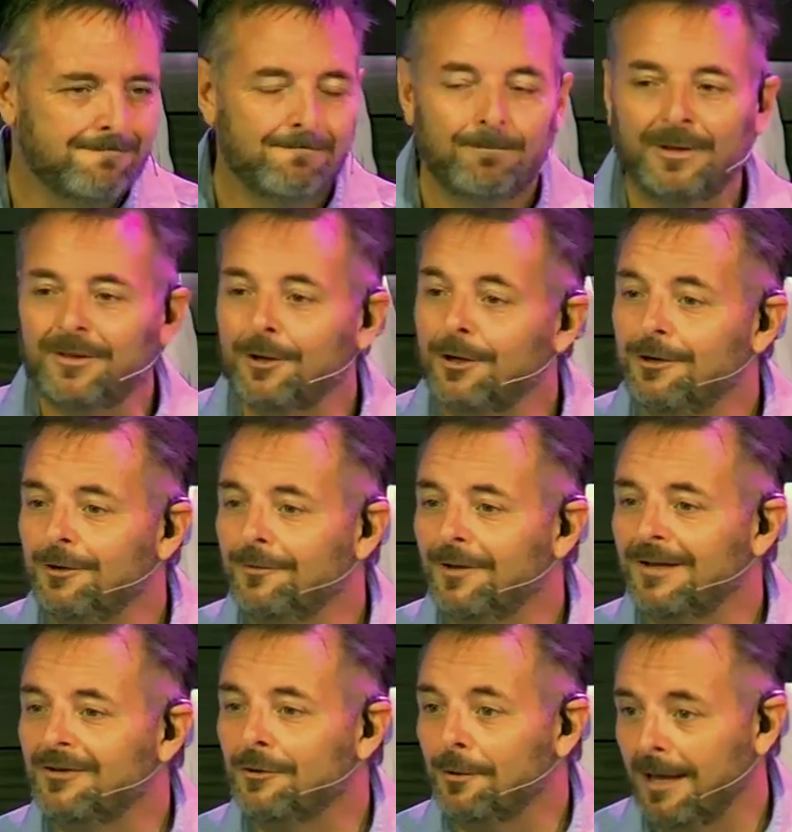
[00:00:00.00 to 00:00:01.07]
But the good news
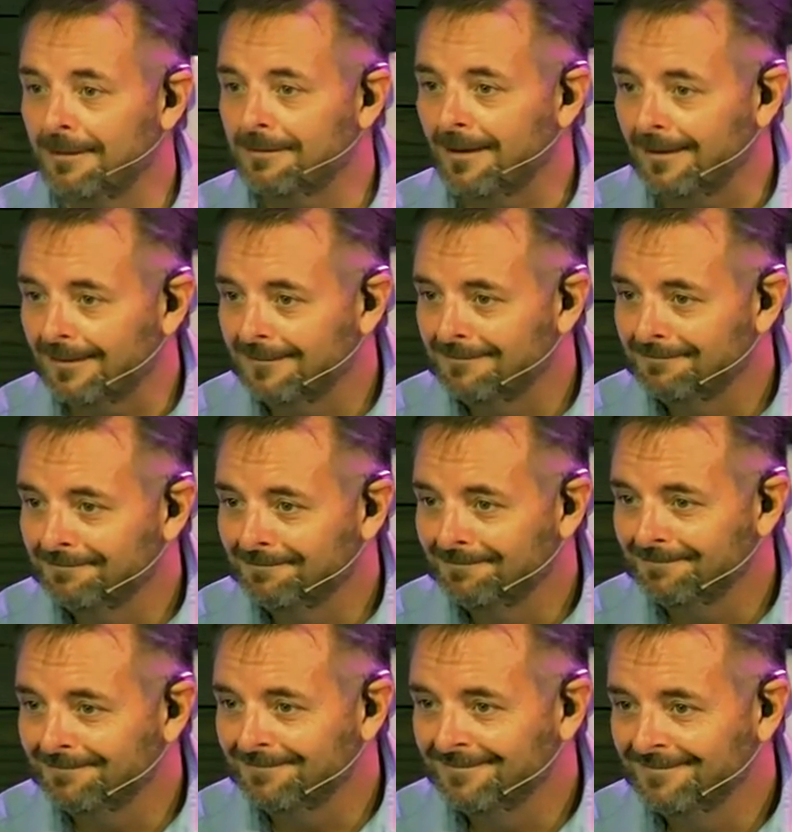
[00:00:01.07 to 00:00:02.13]
is you'll get there.
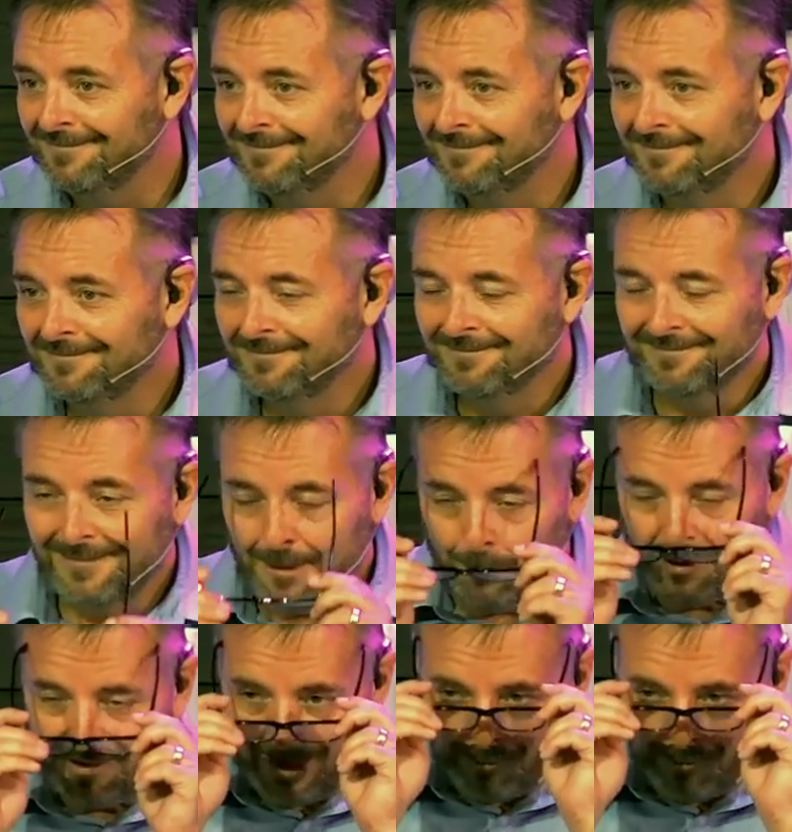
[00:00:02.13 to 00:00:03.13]
And one day